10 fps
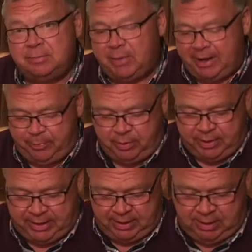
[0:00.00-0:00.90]
by
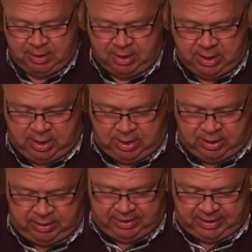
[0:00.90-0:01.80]
putting
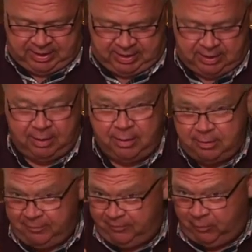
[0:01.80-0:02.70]
the
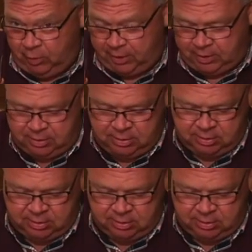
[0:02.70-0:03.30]
fork.